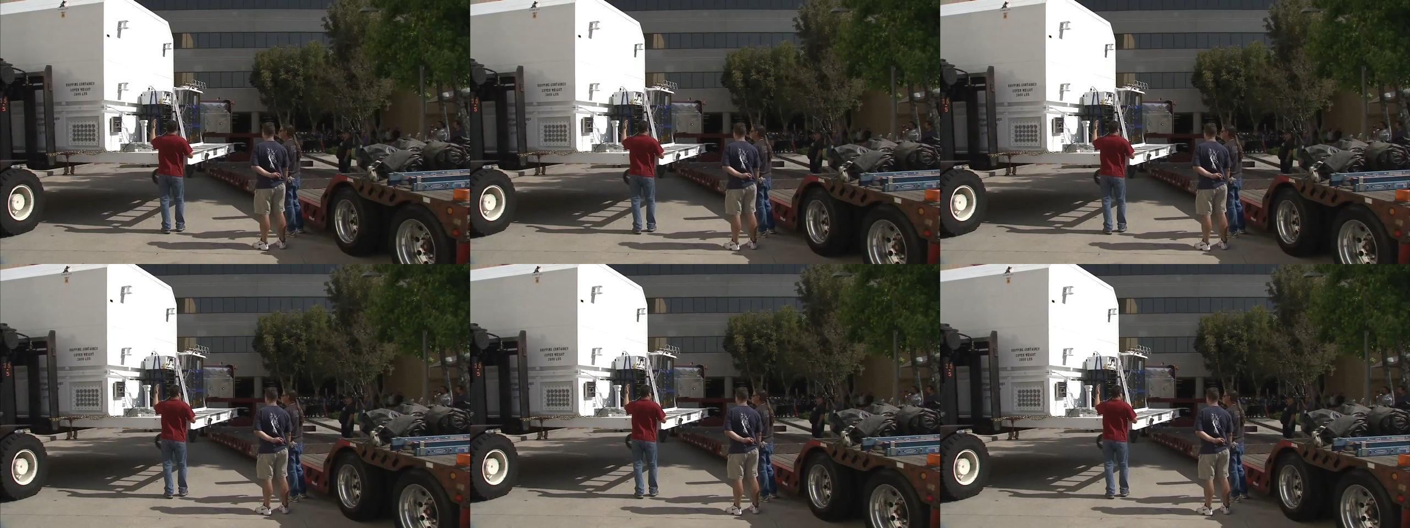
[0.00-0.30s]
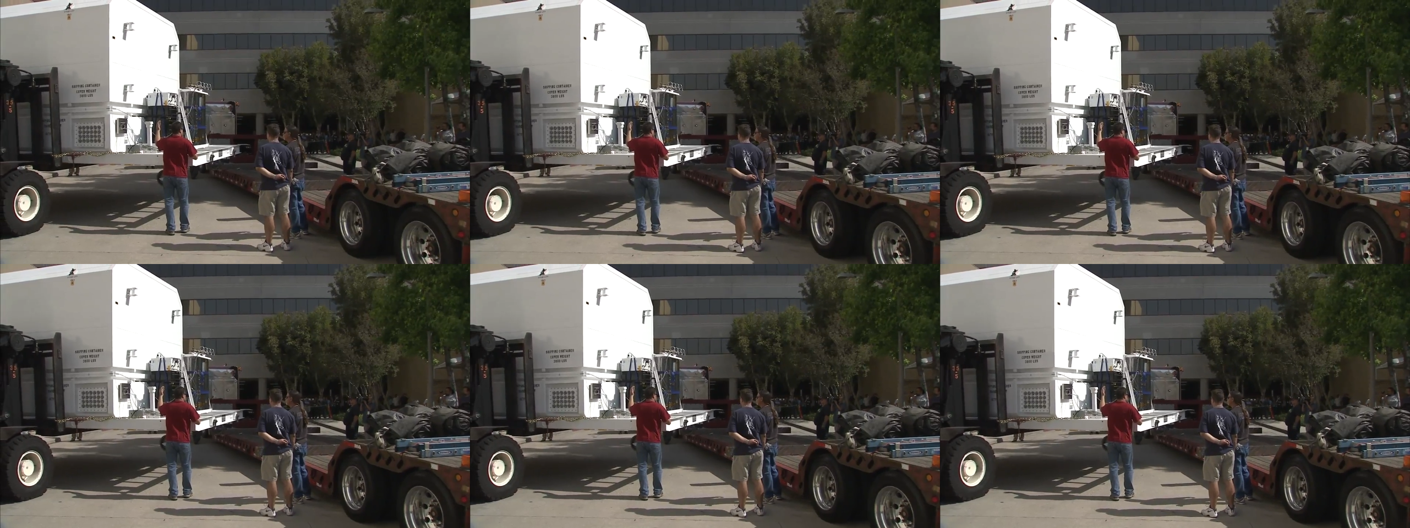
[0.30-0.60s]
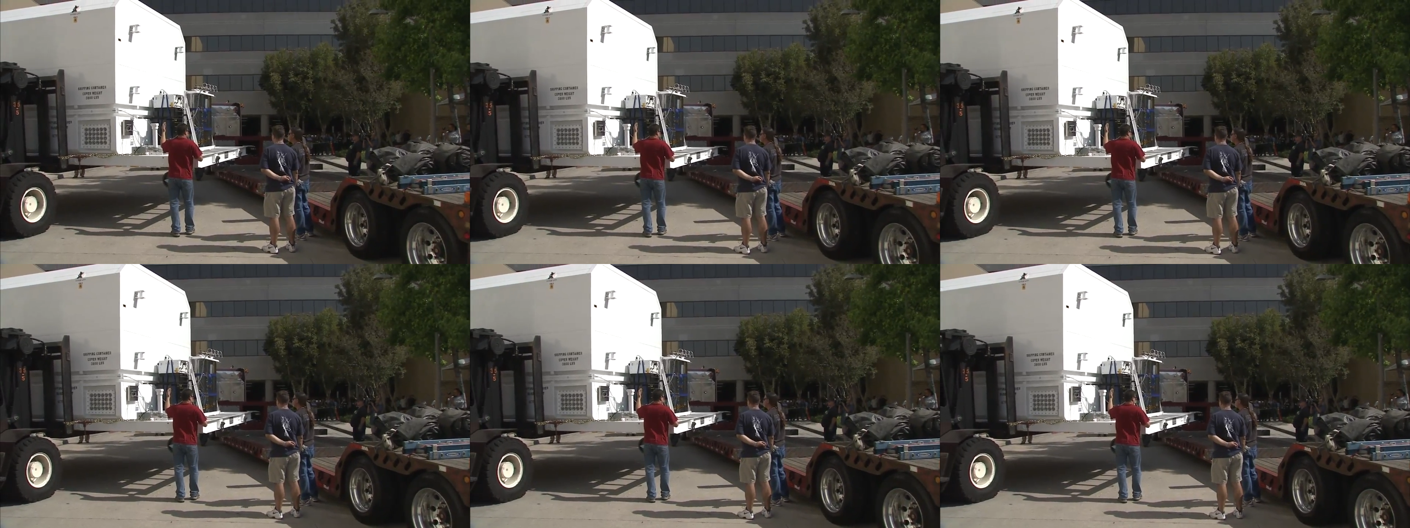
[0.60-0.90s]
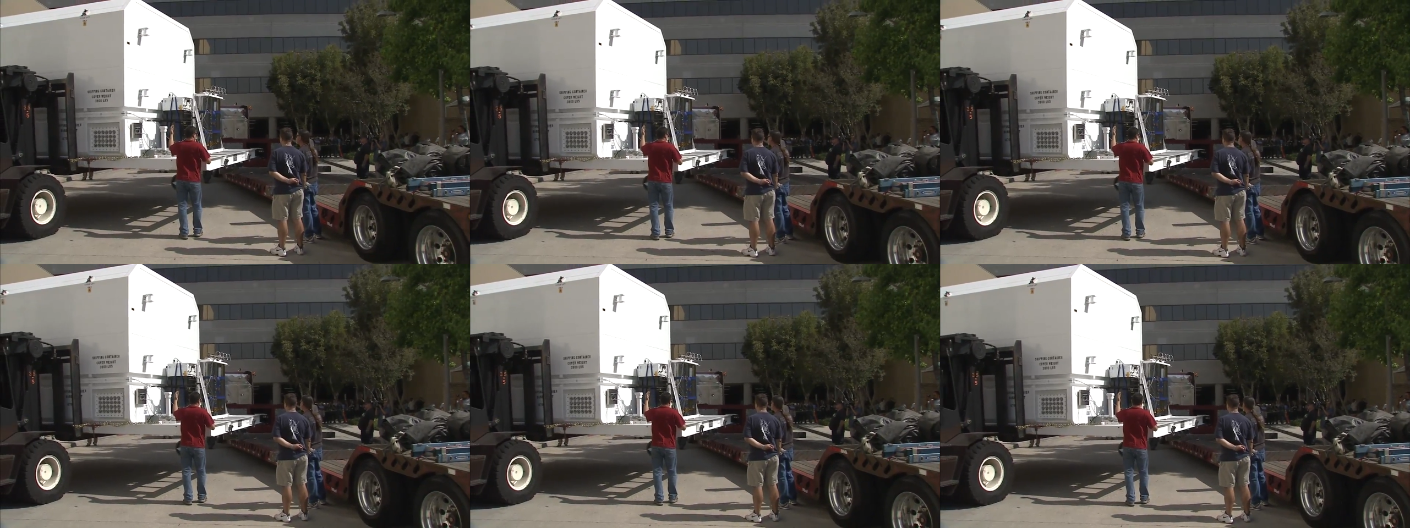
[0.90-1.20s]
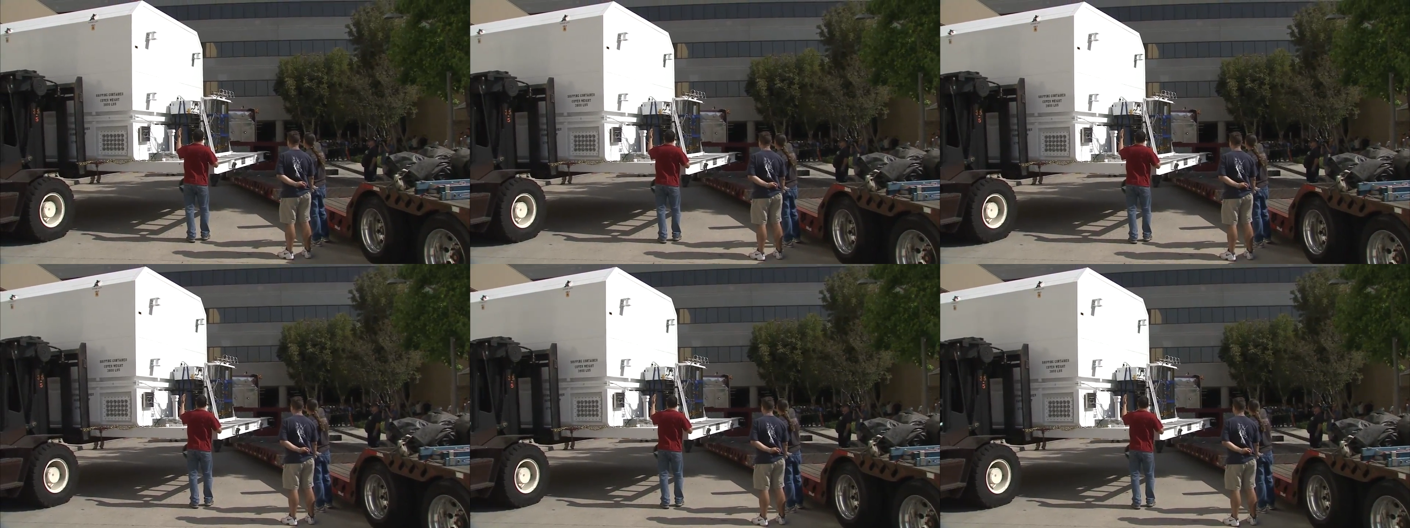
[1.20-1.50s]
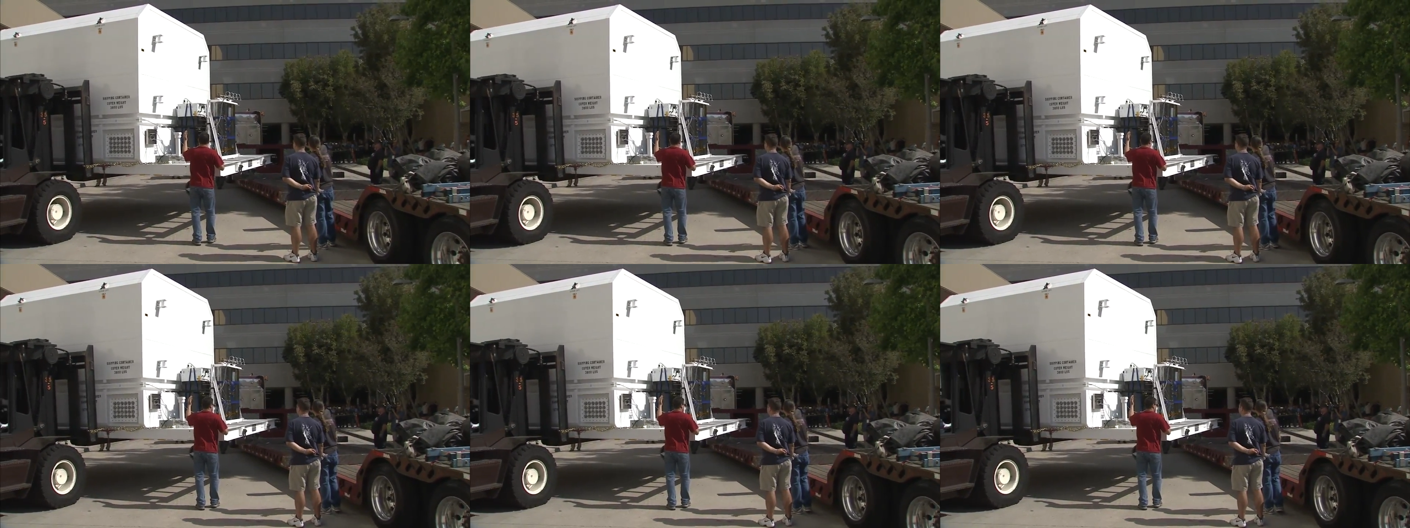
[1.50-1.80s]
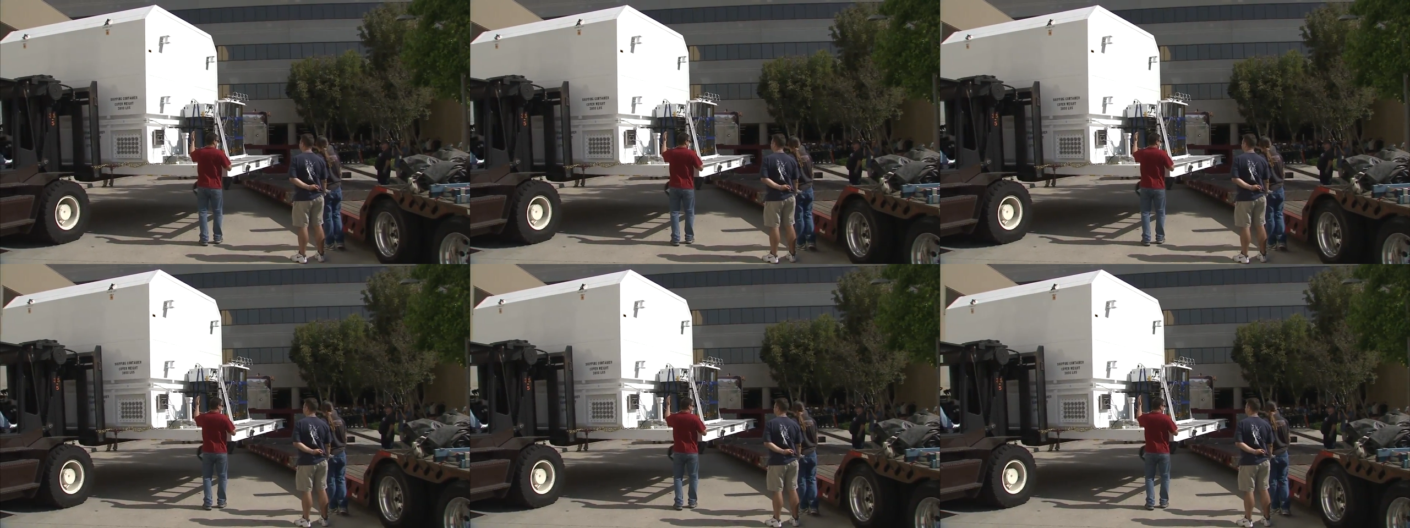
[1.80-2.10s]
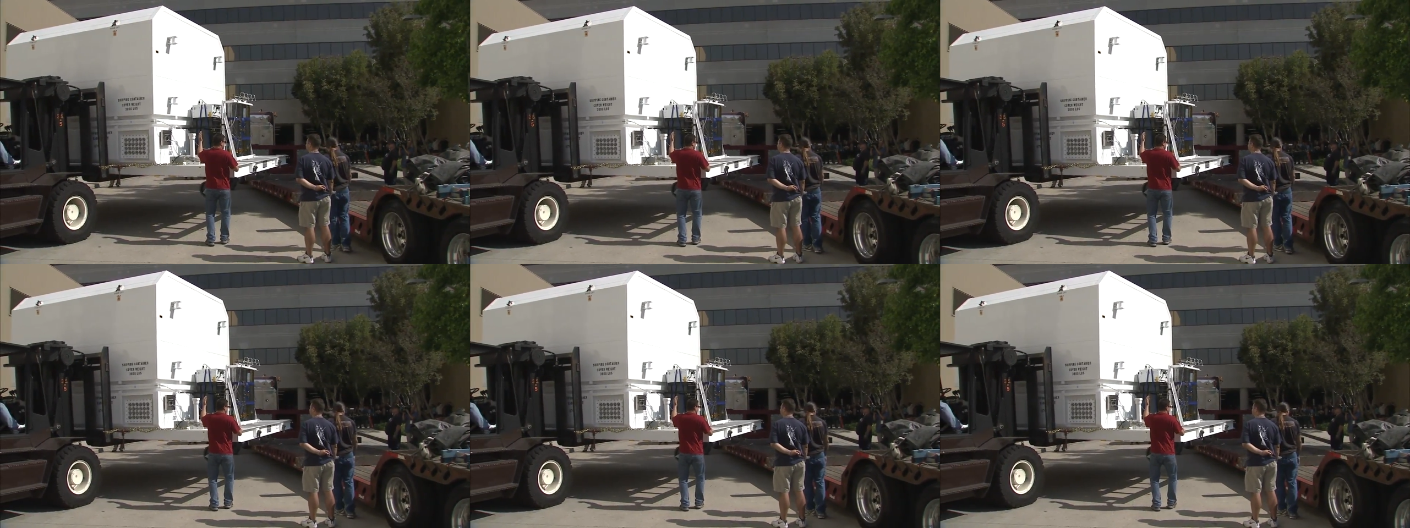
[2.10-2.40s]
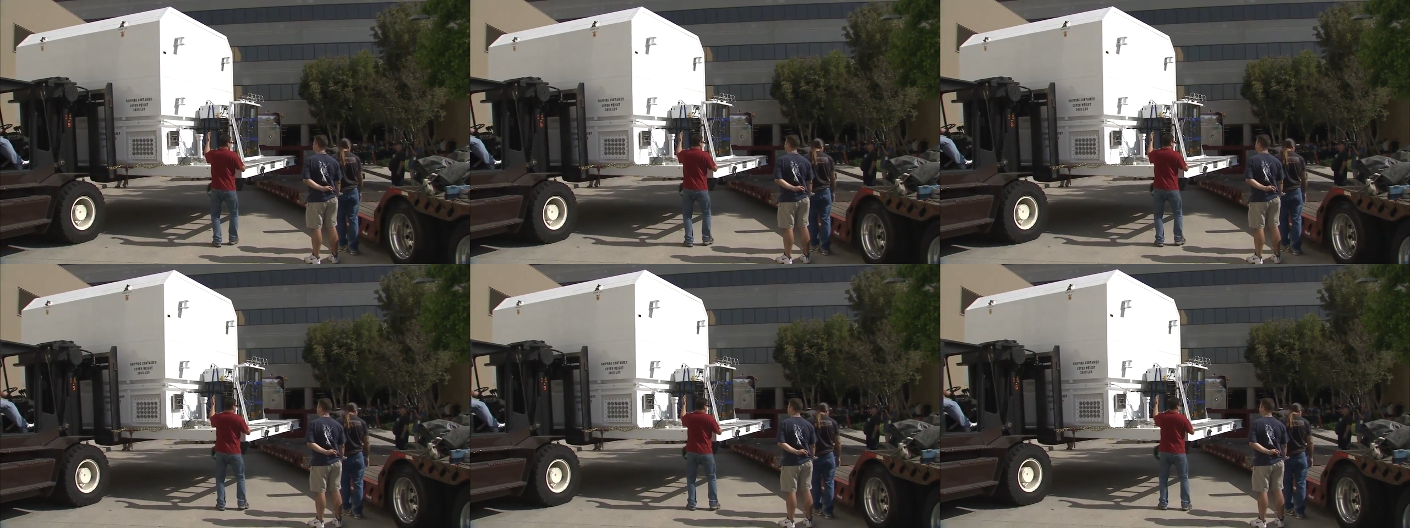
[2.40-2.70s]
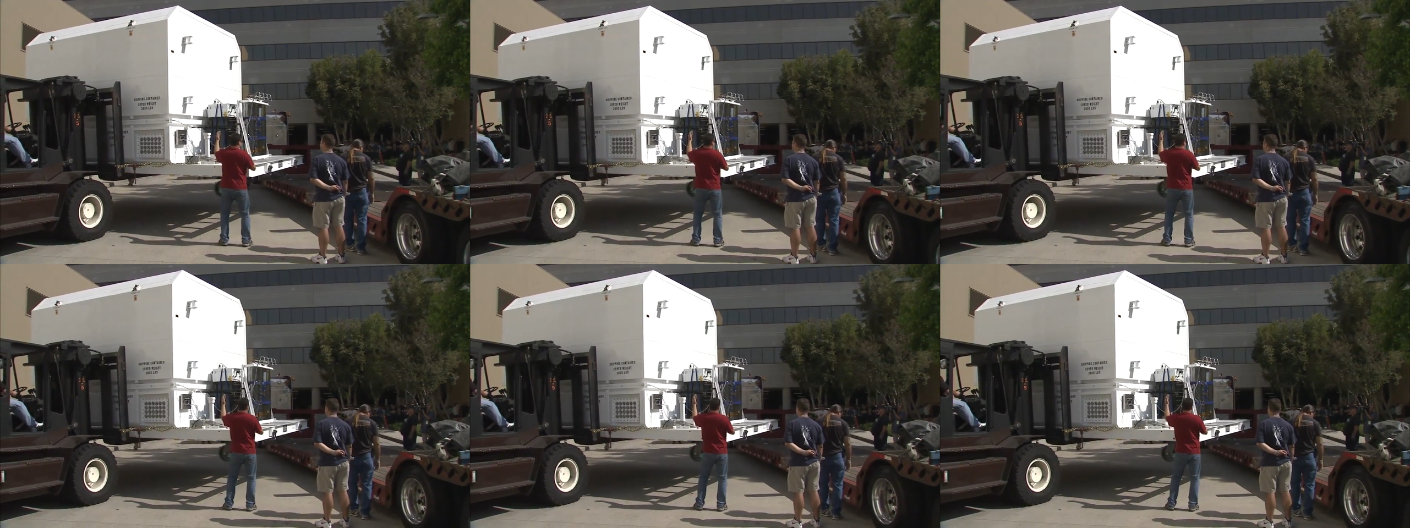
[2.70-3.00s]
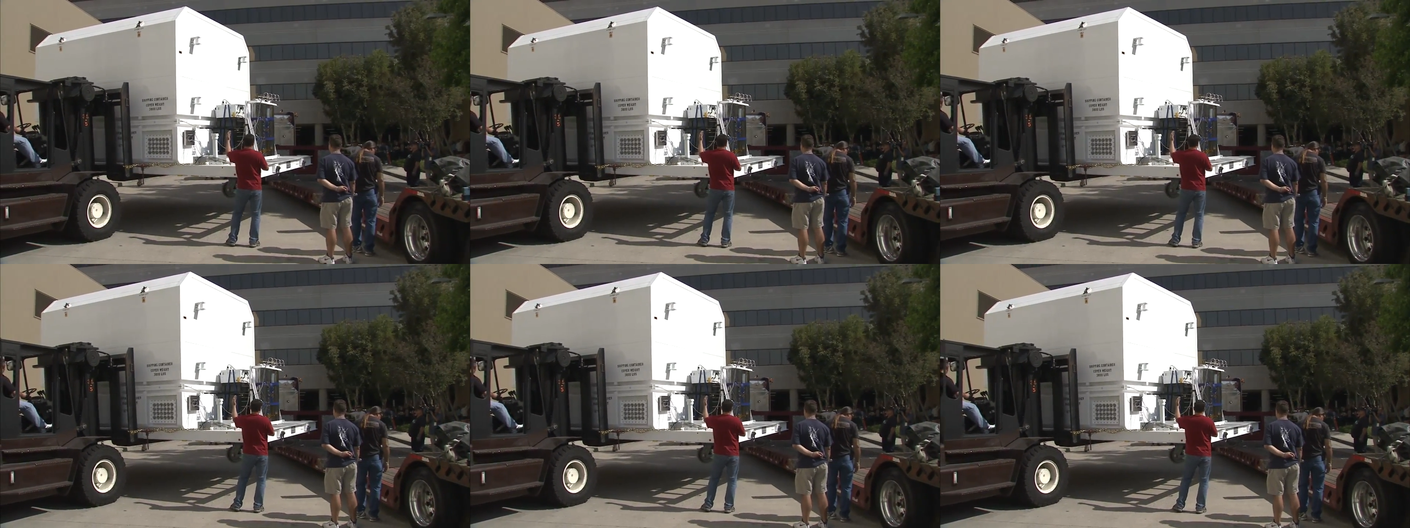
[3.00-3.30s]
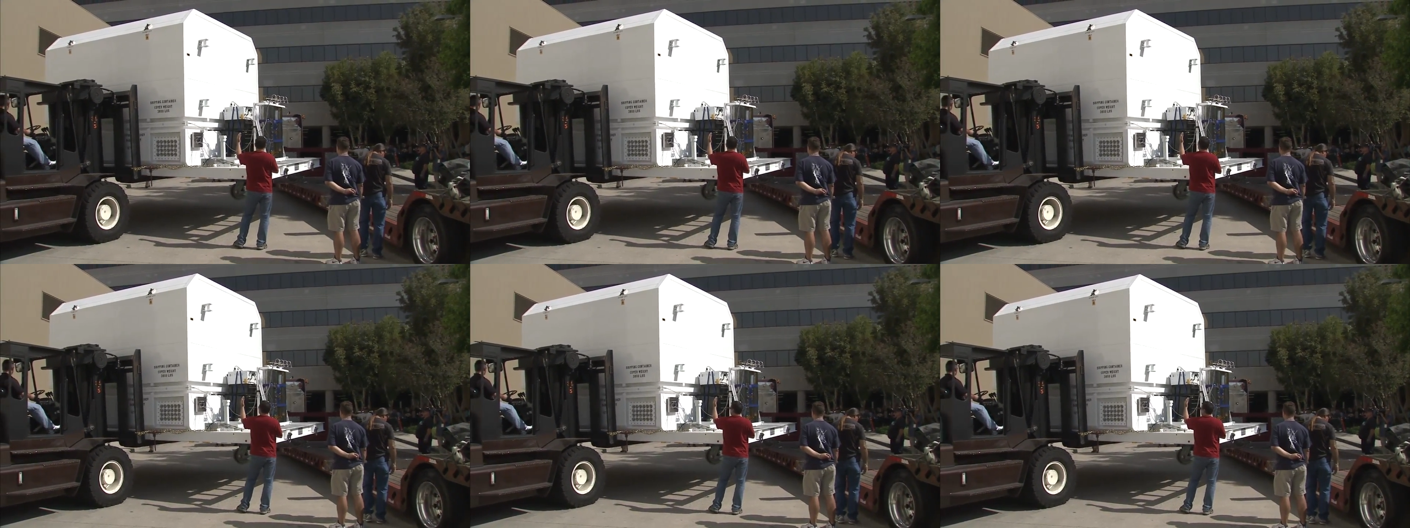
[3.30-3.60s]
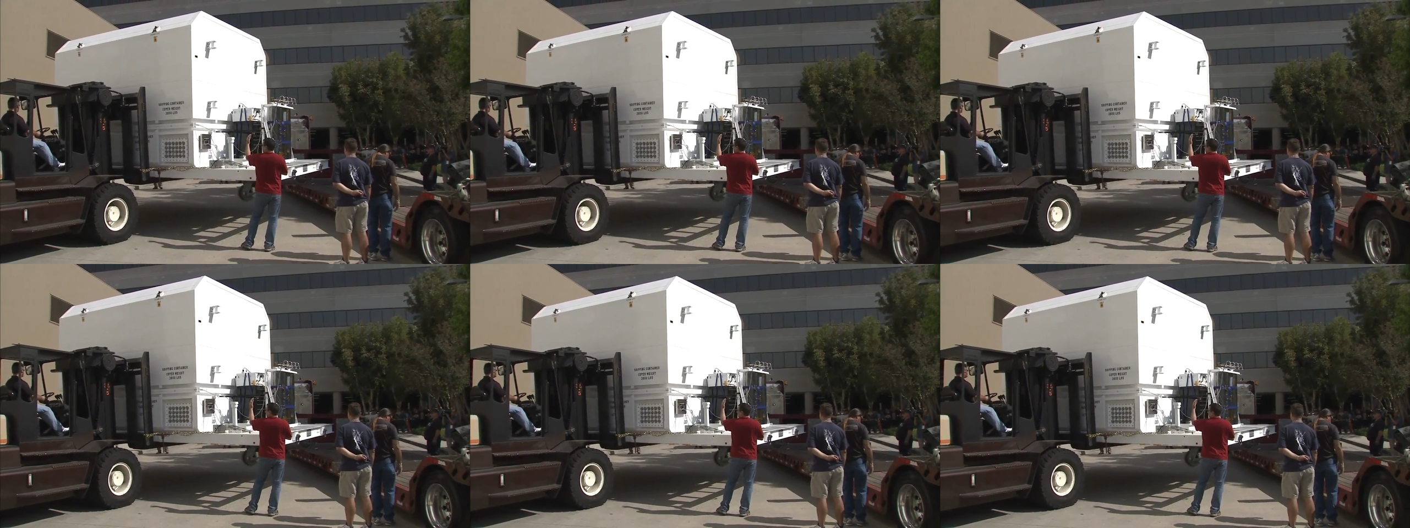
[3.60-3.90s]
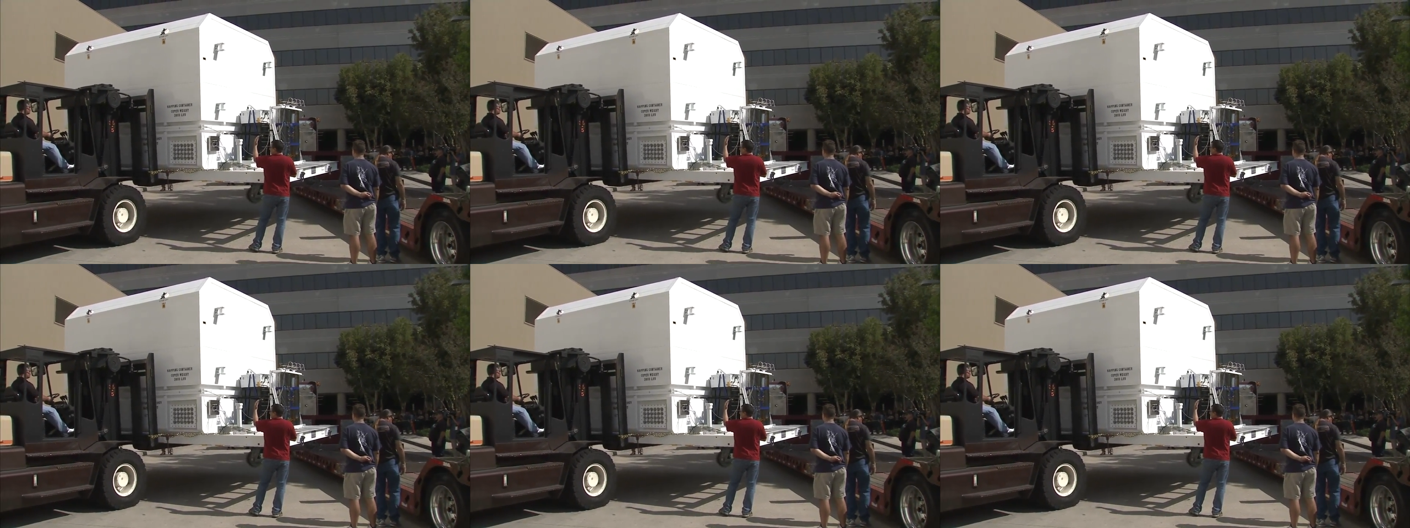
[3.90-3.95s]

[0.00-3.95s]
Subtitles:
[unreadable: no face in view]